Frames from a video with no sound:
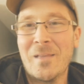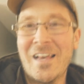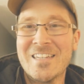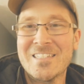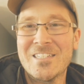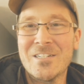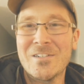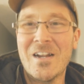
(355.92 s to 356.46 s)

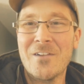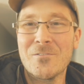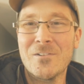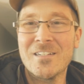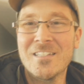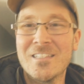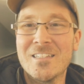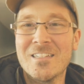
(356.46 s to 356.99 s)
last year after I
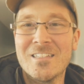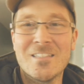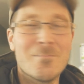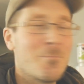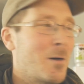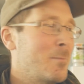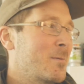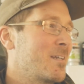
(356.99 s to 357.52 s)
did the
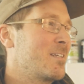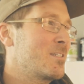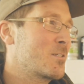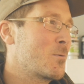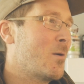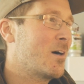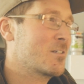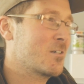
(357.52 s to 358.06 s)
pumpkin and
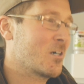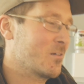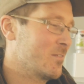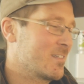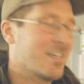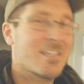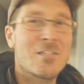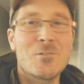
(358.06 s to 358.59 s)
squash
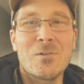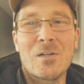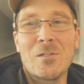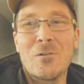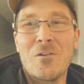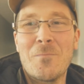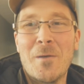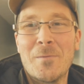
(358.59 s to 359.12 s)
harvest. I had a
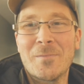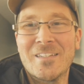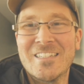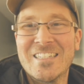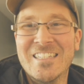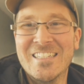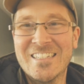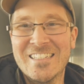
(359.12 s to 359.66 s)
truckload of
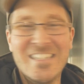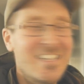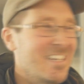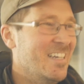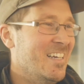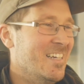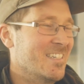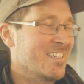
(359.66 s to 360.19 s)
pumpkins and
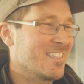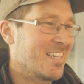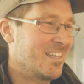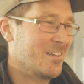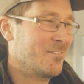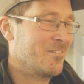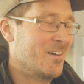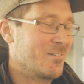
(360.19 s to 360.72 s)
just had a
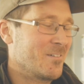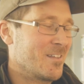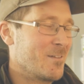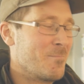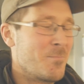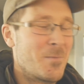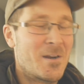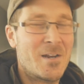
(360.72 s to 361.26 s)
little fun with
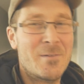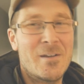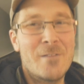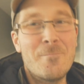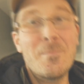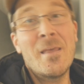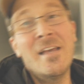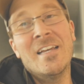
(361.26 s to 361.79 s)
it. But anyway,
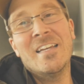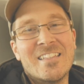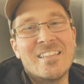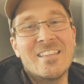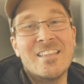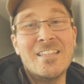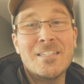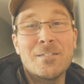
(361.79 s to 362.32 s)

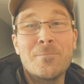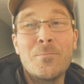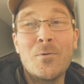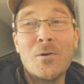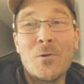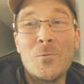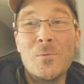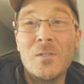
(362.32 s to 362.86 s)
this
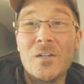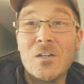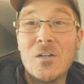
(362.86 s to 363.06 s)
book will